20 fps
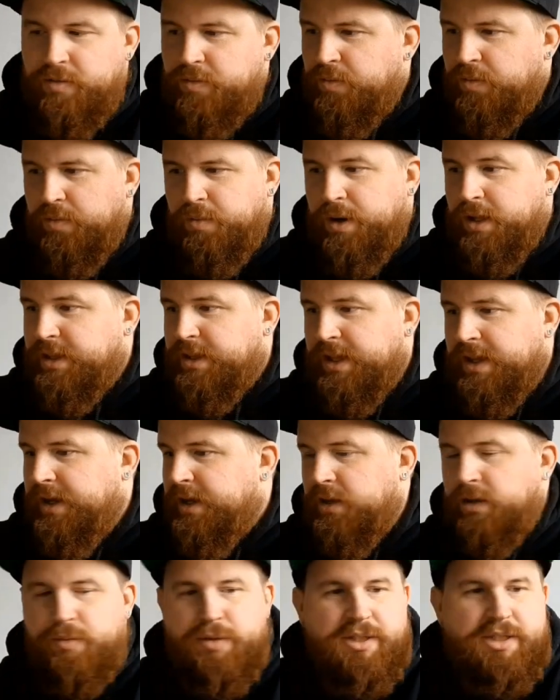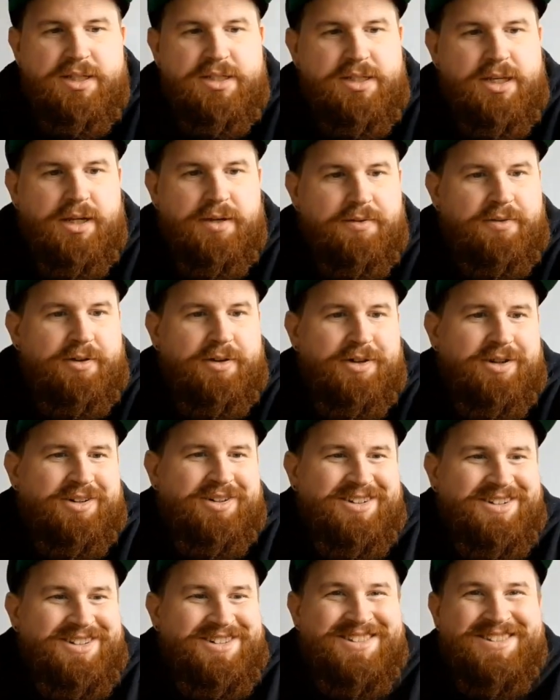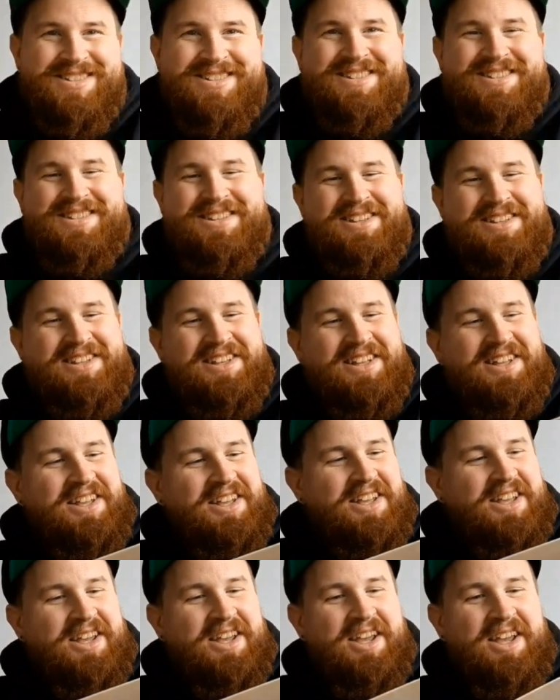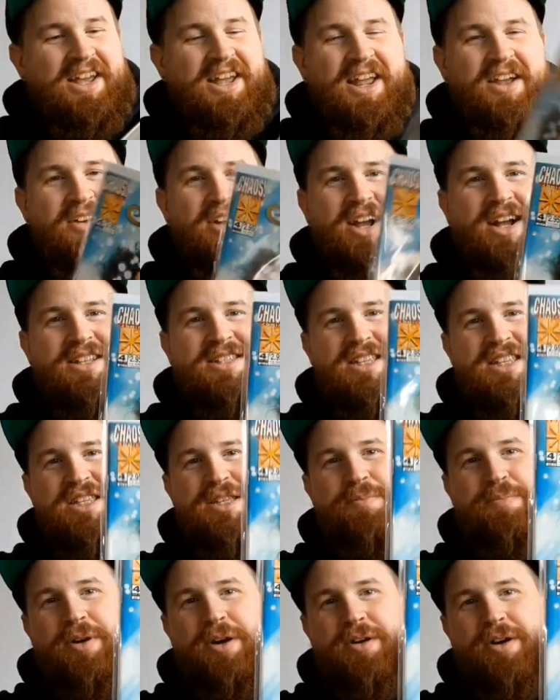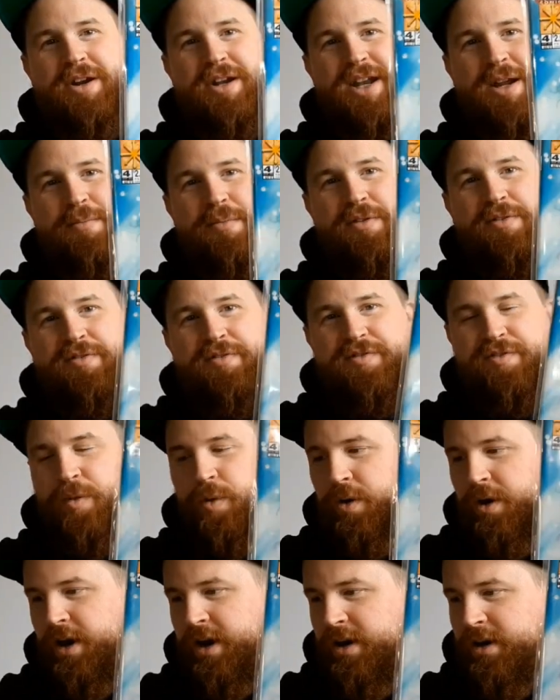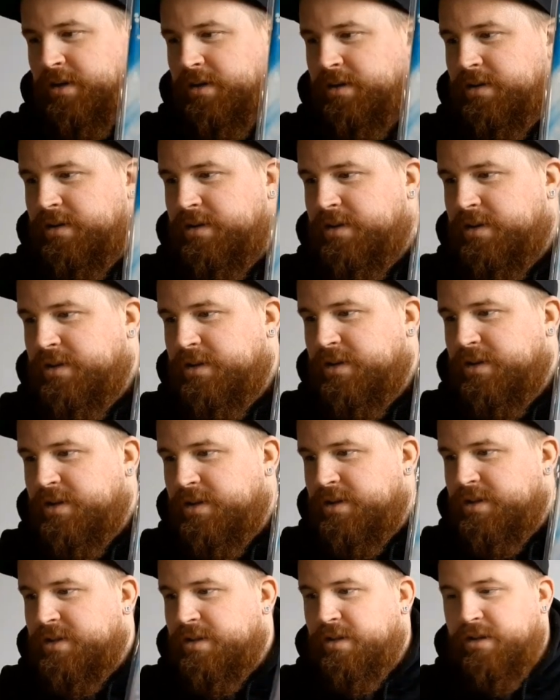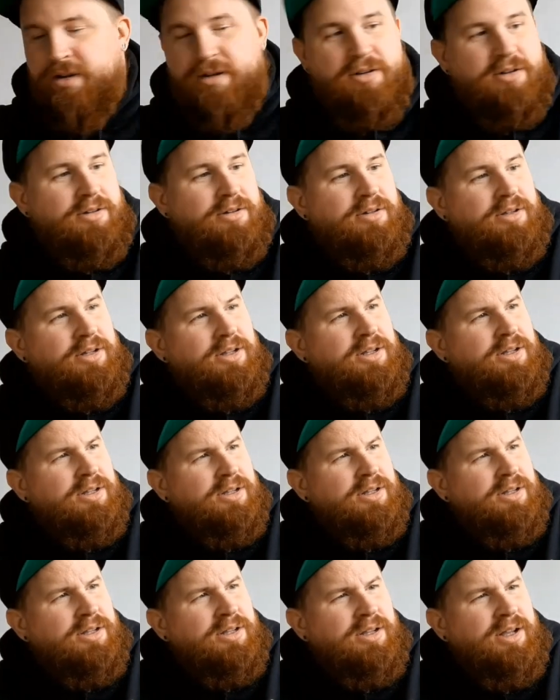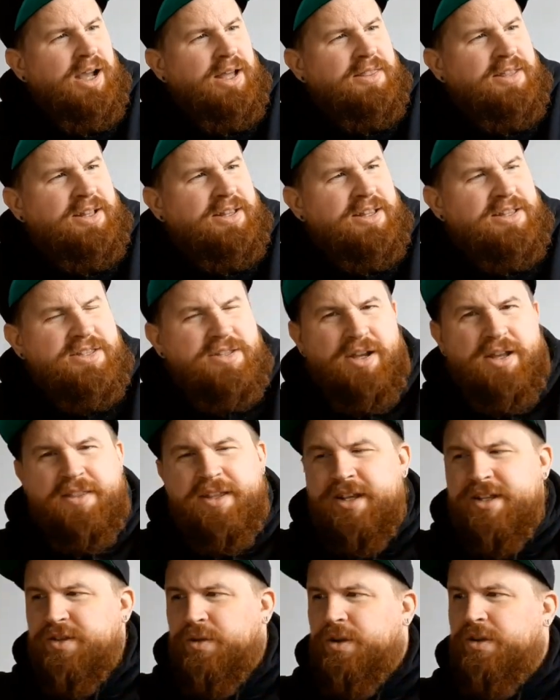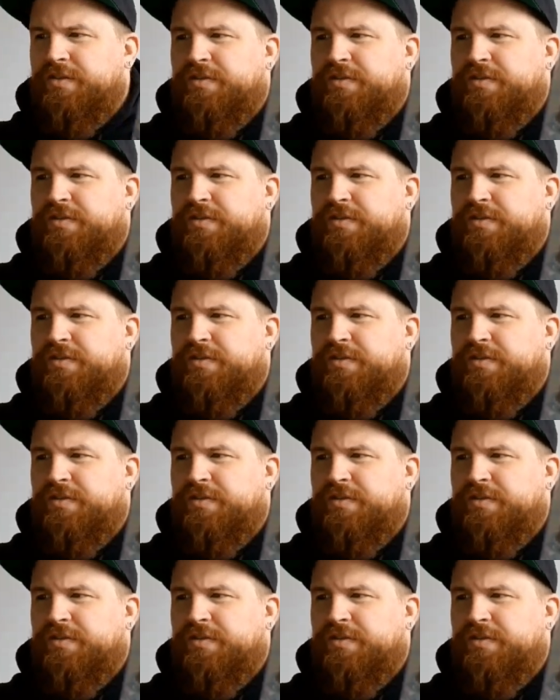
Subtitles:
what the hell with these covers? And we got Suspira number four. So I think it's only